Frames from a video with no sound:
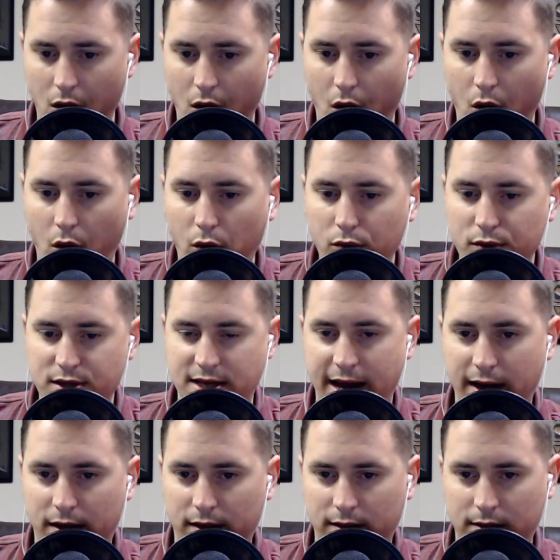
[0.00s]

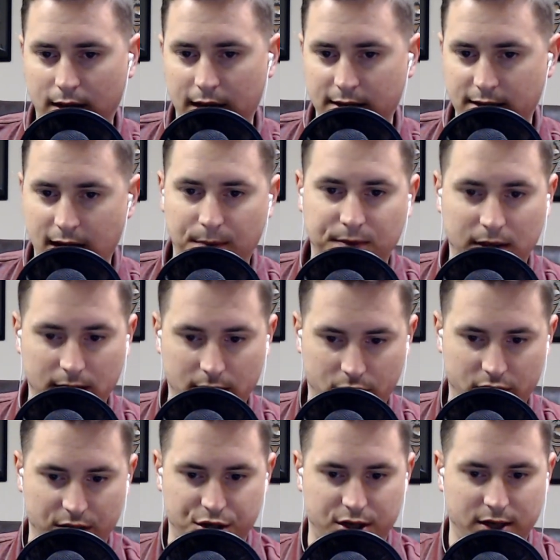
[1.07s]
wholesale adopting the
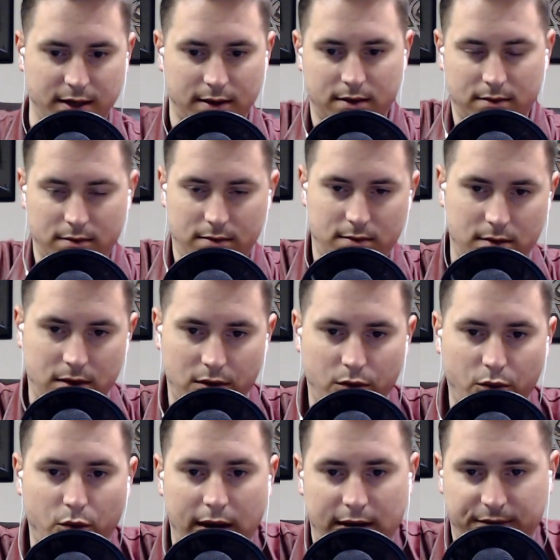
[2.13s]
christian
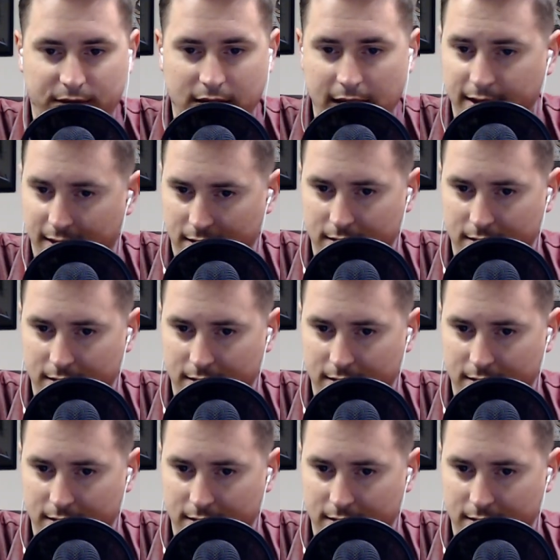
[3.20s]
way of thinking